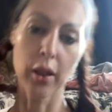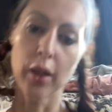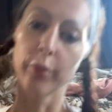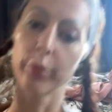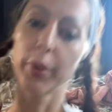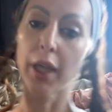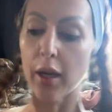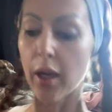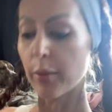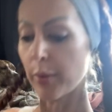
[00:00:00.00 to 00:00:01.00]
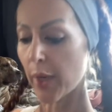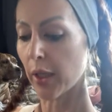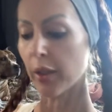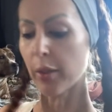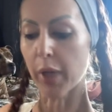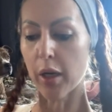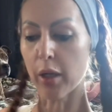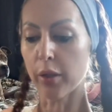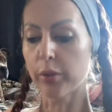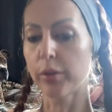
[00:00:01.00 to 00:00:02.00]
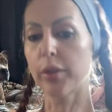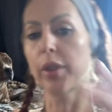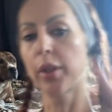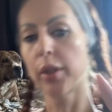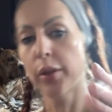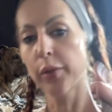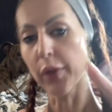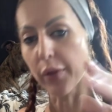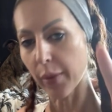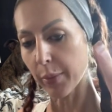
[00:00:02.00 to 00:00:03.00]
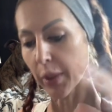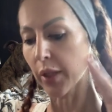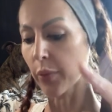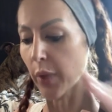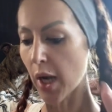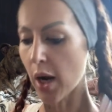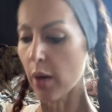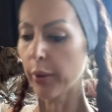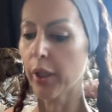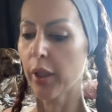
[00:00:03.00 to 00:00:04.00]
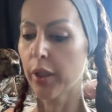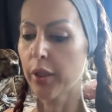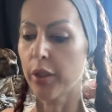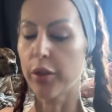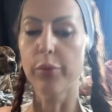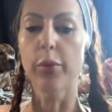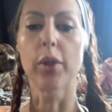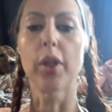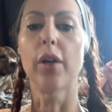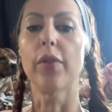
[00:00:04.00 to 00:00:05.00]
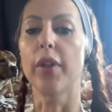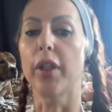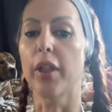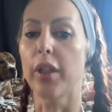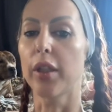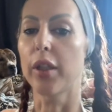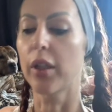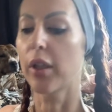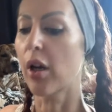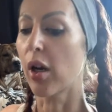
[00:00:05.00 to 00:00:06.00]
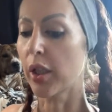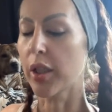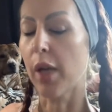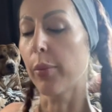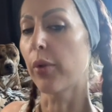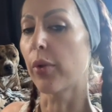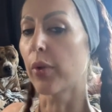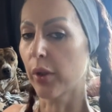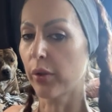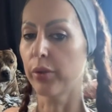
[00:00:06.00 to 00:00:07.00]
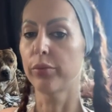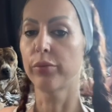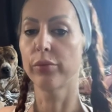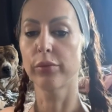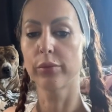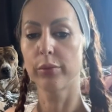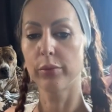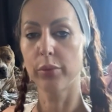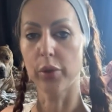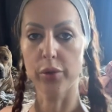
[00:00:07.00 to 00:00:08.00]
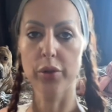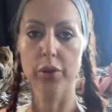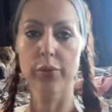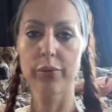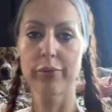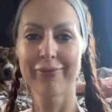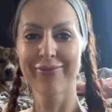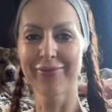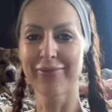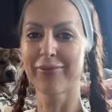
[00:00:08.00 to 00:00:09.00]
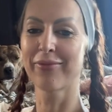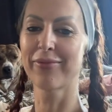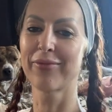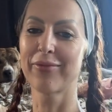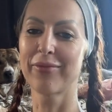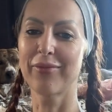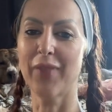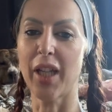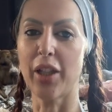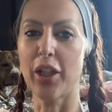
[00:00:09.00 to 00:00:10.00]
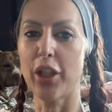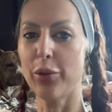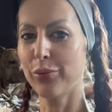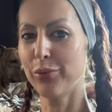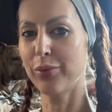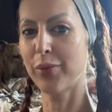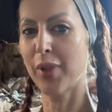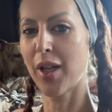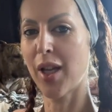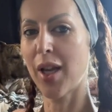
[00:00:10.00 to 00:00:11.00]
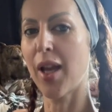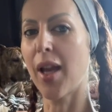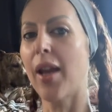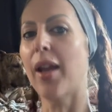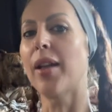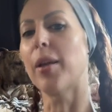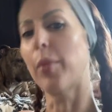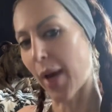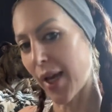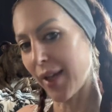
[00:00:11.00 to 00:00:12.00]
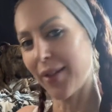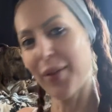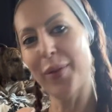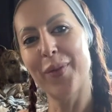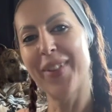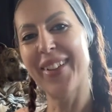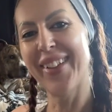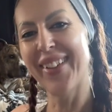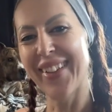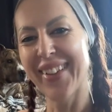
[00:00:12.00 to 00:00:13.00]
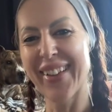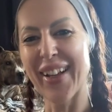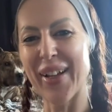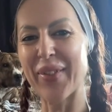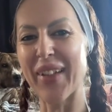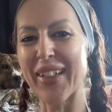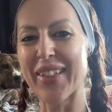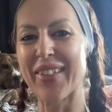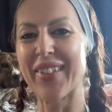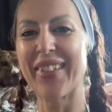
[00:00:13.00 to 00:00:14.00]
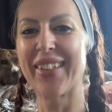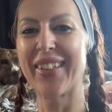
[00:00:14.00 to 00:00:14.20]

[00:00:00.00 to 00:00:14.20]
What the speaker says: But yeah, I'll be back in about 45 minutes, 1 hour, to do more of the archetypal oracle pulls. thank you, and bye-bye. I'll be back soon.